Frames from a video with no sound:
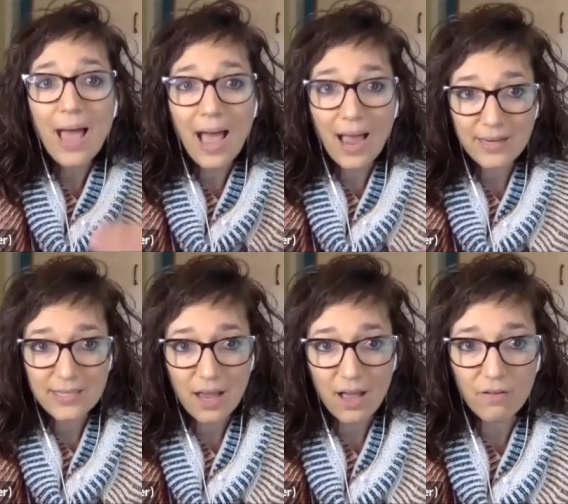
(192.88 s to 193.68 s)

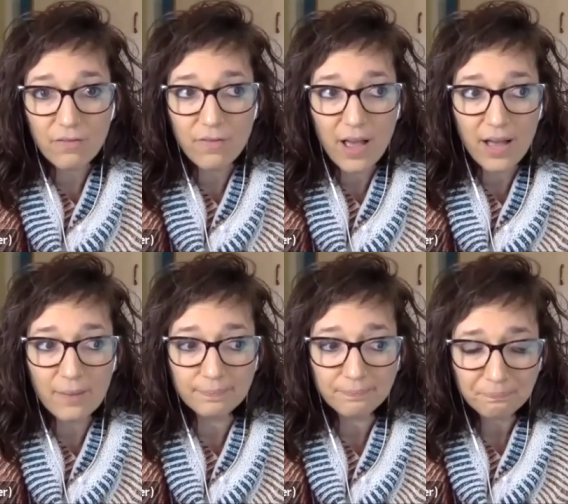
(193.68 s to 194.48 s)
impact of,
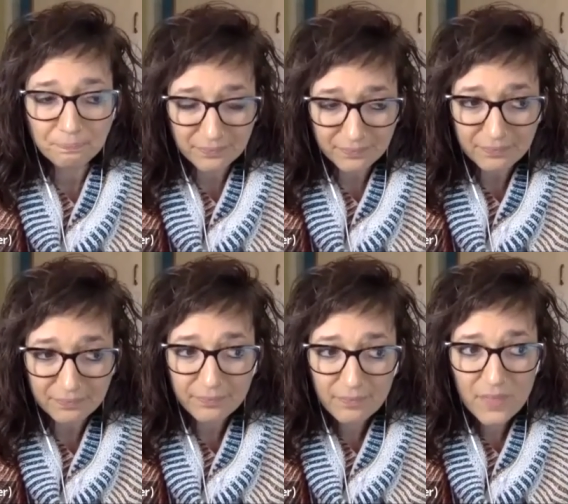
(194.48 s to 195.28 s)
um,
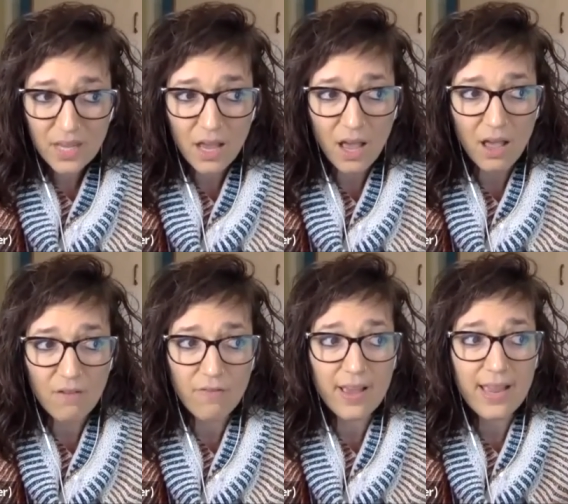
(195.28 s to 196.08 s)

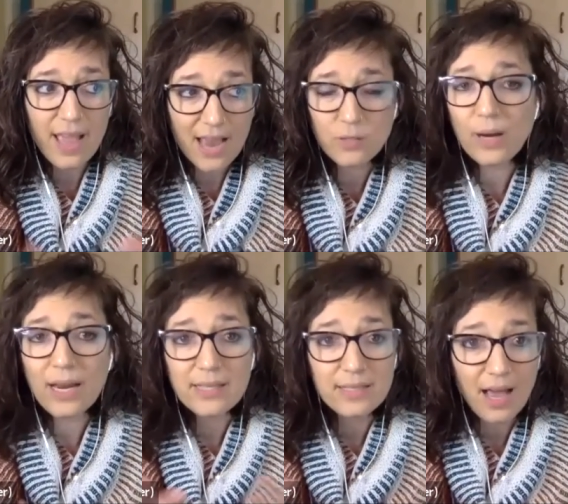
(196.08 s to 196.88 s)
of ICE
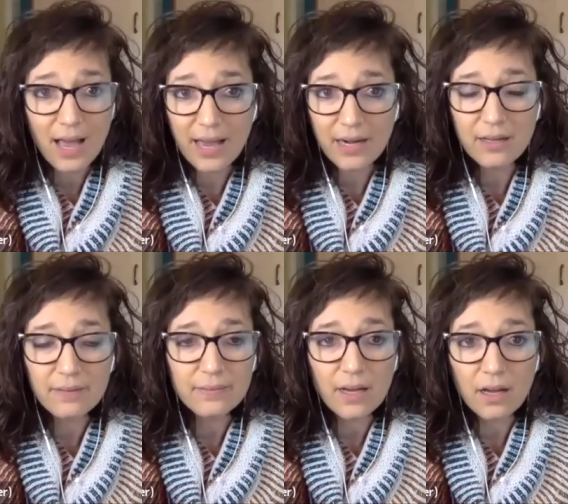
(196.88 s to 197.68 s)
raids
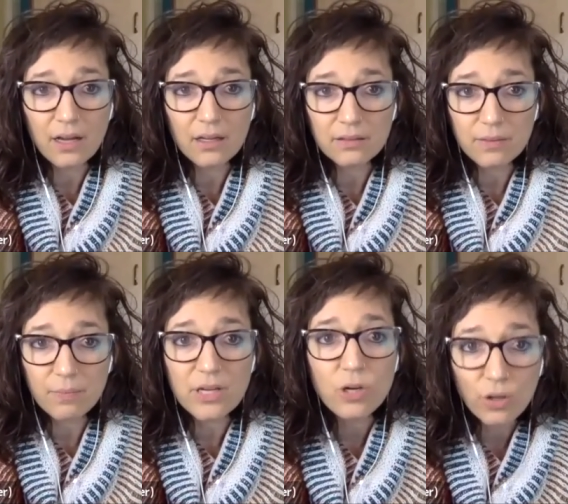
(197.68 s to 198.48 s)
on uh,
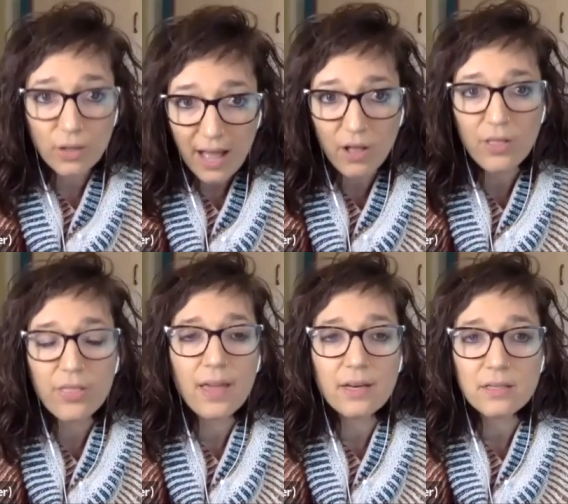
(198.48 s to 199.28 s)
maternal
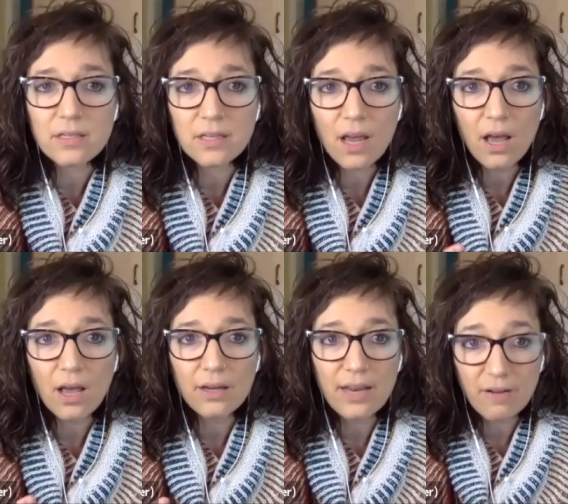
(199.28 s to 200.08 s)
health and
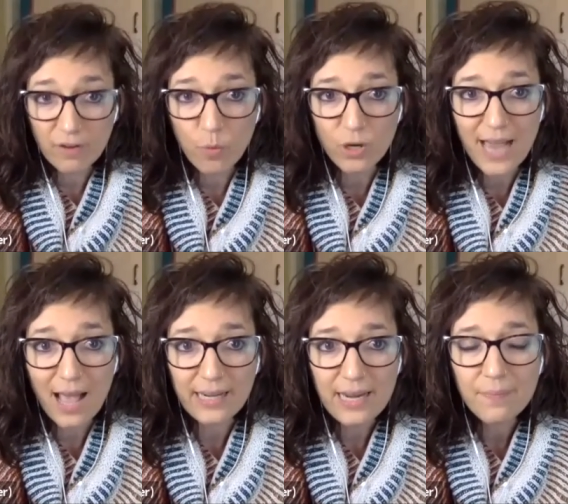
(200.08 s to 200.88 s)
uh, infant
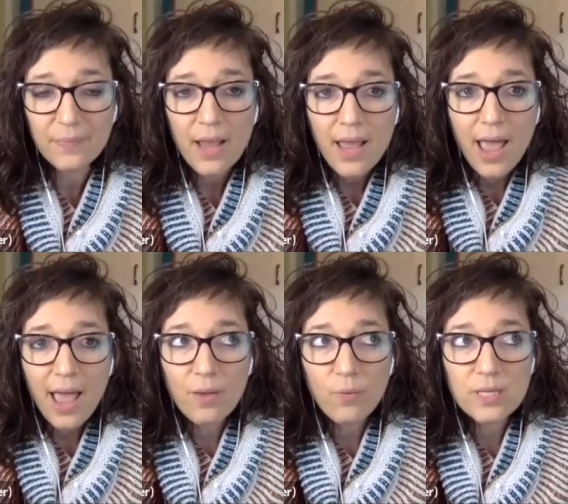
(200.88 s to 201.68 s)
mortality.
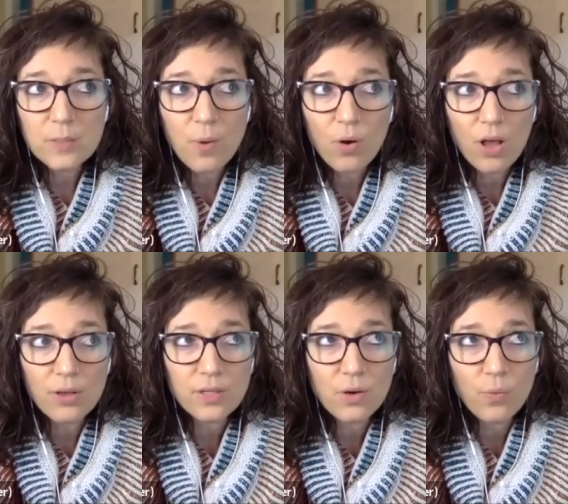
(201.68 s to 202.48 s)
And then we spoke
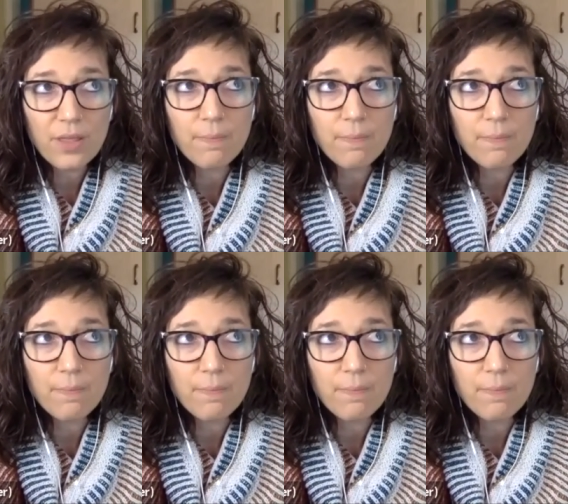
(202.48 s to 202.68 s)
also